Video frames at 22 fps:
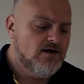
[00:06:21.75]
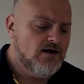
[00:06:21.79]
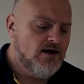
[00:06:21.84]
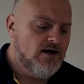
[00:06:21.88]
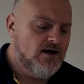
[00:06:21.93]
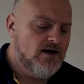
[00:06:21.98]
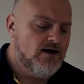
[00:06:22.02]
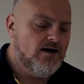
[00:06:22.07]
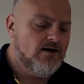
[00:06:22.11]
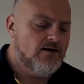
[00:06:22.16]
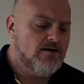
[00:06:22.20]

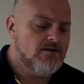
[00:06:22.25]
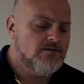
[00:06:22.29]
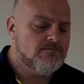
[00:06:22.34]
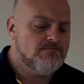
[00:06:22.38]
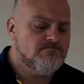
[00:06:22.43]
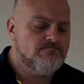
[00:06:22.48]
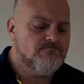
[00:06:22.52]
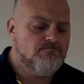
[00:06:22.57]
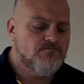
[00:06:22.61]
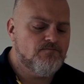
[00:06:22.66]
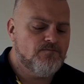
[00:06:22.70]

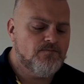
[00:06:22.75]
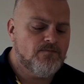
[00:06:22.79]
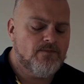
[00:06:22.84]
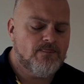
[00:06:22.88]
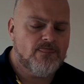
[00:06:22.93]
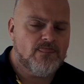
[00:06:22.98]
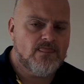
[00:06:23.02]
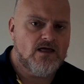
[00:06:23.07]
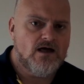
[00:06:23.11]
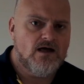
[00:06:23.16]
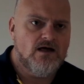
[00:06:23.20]
And
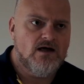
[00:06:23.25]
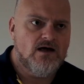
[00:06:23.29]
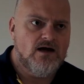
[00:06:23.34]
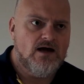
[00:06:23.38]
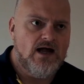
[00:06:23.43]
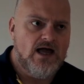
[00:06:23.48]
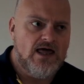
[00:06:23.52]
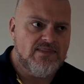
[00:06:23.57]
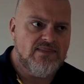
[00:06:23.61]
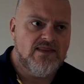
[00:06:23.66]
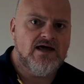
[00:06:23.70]

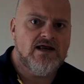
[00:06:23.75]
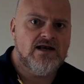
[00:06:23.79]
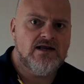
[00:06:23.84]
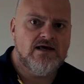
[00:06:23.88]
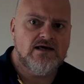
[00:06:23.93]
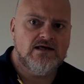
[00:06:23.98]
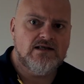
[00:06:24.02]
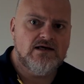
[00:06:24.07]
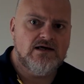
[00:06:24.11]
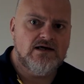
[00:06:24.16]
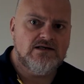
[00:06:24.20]
then
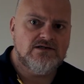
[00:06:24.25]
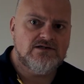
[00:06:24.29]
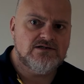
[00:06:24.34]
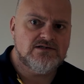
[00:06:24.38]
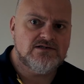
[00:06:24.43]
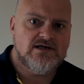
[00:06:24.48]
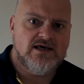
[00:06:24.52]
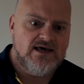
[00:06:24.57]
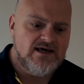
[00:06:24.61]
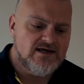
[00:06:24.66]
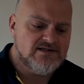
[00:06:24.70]
it
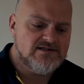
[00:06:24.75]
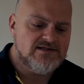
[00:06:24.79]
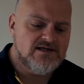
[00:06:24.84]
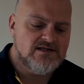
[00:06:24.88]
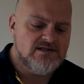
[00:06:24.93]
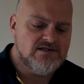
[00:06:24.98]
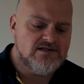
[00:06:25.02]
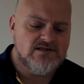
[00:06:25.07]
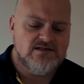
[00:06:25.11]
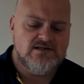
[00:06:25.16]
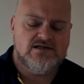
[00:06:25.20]
just kicks
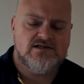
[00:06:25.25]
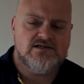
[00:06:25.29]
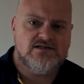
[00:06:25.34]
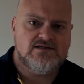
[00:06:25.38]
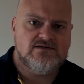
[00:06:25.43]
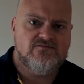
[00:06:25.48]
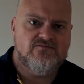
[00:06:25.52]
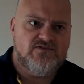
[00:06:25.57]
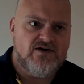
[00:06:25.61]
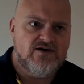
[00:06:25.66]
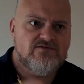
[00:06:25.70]
into
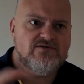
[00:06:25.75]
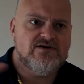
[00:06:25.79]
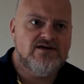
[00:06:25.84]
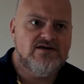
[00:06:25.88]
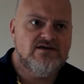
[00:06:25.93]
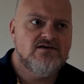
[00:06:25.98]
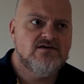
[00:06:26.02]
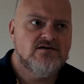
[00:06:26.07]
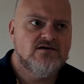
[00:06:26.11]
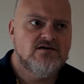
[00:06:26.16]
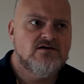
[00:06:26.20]
this
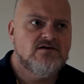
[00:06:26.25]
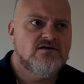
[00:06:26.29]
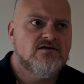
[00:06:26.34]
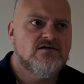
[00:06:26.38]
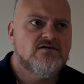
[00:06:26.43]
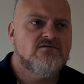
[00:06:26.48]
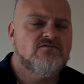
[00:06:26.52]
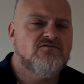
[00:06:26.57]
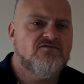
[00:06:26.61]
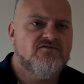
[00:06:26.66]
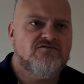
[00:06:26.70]
very
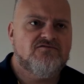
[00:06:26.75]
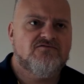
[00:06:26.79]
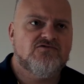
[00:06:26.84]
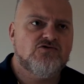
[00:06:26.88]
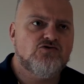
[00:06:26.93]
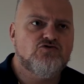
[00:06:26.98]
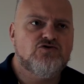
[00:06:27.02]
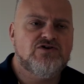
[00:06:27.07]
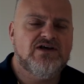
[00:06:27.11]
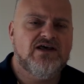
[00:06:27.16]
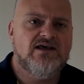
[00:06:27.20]

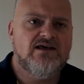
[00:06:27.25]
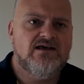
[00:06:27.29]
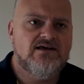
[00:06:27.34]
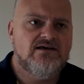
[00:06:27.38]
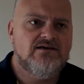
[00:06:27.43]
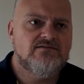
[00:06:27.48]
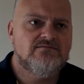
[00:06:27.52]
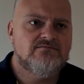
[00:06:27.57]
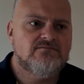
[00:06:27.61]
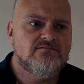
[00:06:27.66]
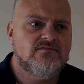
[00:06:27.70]

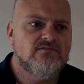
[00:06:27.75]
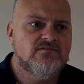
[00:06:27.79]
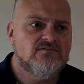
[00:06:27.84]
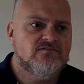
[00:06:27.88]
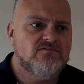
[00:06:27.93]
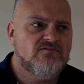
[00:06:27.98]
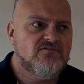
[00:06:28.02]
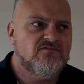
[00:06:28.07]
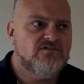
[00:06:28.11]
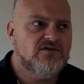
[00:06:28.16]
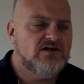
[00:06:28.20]
fruity,
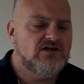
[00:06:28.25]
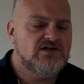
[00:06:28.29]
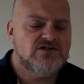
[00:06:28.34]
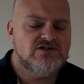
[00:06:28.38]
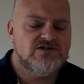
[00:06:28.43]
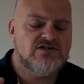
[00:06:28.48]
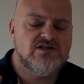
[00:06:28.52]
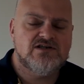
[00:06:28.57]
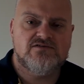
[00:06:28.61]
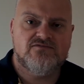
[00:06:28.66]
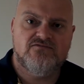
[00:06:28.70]

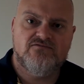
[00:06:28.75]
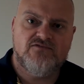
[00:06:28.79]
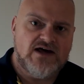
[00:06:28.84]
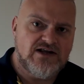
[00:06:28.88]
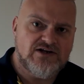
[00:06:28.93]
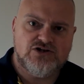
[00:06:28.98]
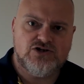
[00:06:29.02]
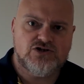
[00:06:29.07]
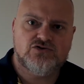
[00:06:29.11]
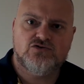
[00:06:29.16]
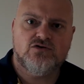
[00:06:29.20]
just this
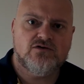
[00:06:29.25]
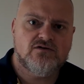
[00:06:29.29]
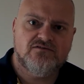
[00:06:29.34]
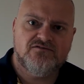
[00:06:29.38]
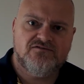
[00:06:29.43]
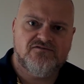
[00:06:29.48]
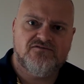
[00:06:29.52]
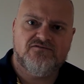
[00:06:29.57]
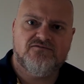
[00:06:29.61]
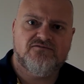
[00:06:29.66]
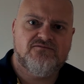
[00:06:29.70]
vegetal
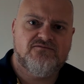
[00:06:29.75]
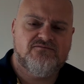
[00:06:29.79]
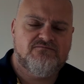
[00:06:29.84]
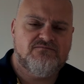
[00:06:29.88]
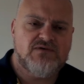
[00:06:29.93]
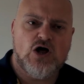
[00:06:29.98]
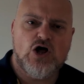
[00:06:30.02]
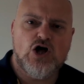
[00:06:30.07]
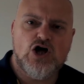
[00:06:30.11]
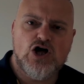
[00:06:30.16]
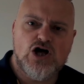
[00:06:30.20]

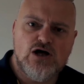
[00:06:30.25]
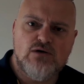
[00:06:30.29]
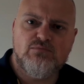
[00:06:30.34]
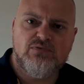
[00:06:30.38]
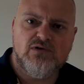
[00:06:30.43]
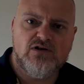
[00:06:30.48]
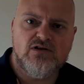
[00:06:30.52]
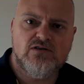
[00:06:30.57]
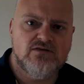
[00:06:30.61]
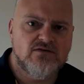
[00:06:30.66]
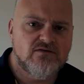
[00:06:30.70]

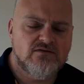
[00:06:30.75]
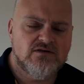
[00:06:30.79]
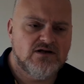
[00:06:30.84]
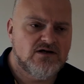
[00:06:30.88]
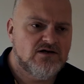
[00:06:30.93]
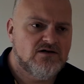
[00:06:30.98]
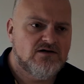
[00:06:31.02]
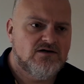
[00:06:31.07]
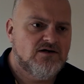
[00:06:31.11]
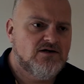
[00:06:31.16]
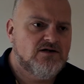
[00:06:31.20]
herbal,
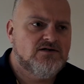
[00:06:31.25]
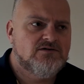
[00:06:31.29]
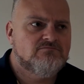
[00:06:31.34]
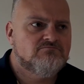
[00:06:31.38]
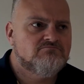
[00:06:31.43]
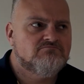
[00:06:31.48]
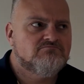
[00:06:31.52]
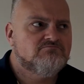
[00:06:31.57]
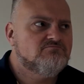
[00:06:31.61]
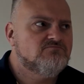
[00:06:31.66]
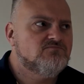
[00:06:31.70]

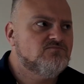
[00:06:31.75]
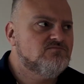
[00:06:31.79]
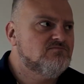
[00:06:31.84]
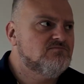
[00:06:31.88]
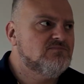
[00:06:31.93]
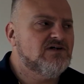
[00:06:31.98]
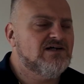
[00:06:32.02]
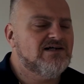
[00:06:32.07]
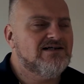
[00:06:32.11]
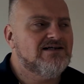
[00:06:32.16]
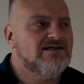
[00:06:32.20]

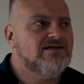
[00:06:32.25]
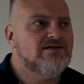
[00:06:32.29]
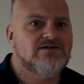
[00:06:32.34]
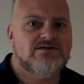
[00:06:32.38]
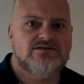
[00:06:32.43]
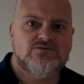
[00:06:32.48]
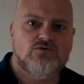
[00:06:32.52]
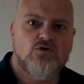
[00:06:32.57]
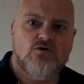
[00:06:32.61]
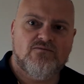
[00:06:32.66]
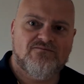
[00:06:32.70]
I don't know,
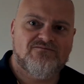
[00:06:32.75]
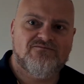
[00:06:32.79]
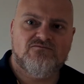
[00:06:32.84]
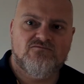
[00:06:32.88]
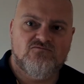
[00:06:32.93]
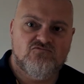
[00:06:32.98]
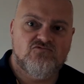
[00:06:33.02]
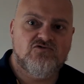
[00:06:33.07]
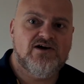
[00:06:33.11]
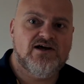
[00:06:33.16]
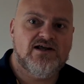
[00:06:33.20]
sort
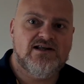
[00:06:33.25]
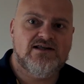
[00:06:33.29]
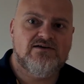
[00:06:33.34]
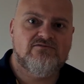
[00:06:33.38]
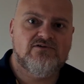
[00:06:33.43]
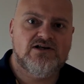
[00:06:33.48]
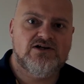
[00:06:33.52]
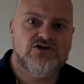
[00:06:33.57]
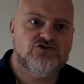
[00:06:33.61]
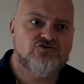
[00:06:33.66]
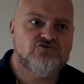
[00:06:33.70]
of really,
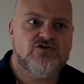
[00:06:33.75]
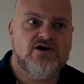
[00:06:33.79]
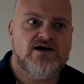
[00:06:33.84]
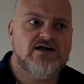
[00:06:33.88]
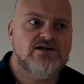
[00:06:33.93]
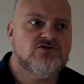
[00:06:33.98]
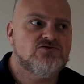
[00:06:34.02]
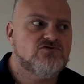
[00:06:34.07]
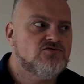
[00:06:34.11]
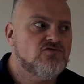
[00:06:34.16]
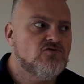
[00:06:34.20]
really
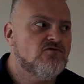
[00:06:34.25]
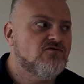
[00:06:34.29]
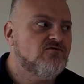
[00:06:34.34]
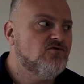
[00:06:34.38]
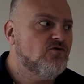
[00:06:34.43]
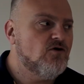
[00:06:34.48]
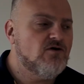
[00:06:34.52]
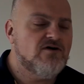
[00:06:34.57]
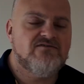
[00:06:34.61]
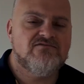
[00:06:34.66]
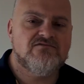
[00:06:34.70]
strange, sort of
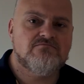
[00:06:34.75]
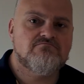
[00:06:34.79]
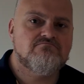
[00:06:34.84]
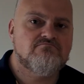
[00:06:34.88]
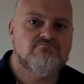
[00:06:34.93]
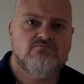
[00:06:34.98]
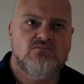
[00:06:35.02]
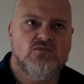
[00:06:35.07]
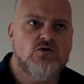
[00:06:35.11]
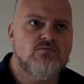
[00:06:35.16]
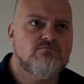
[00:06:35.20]
not
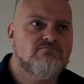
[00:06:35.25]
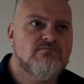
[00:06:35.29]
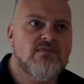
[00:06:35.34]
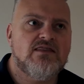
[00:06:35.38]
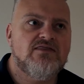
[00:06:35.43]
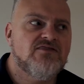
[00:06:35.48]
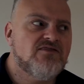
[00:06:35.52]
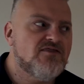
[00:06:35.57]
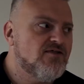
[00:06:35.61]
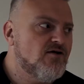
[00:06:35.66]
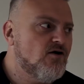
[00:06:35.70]

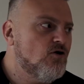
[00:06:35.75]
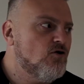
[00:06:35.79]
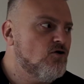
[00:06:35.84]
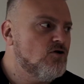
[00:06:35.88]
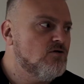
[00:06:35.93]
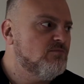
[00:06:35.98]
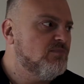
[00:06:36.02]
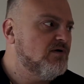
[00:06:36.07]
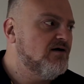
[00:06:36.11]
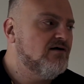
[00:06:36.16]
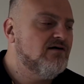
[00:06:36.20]

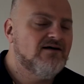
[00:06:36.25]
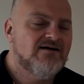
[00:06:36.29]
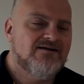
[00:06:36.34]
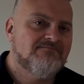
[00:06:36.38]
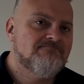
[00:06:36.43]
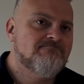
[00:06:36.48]
menthol, but